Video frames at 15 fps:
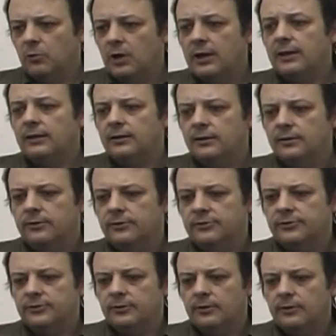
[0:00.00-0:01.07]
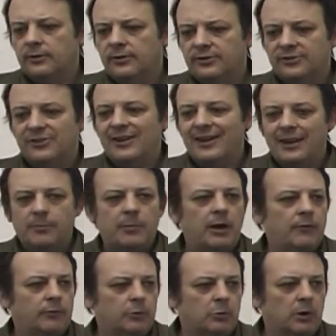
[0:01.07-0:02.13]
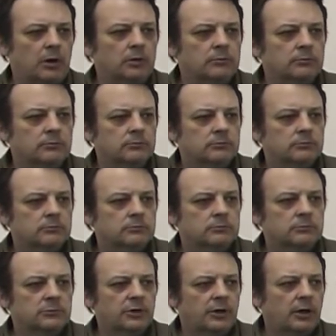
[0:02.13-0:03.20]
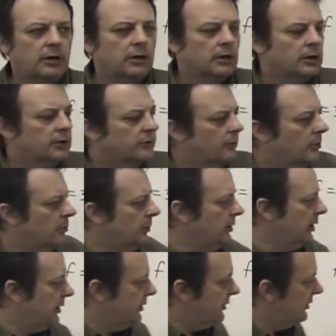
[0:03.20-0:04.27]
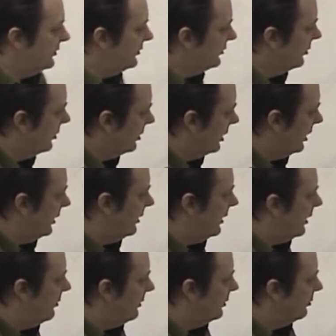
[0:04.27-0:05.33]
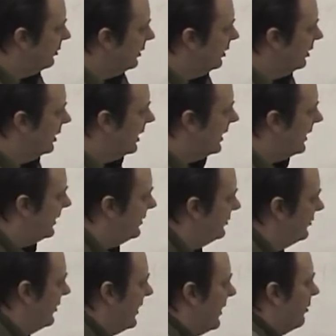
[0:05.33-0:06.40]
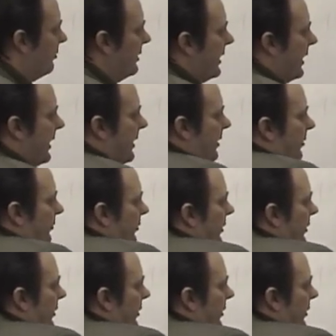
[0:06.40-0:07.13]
is the same everywhere. Okay? So when we look at this circuit and we realize that we have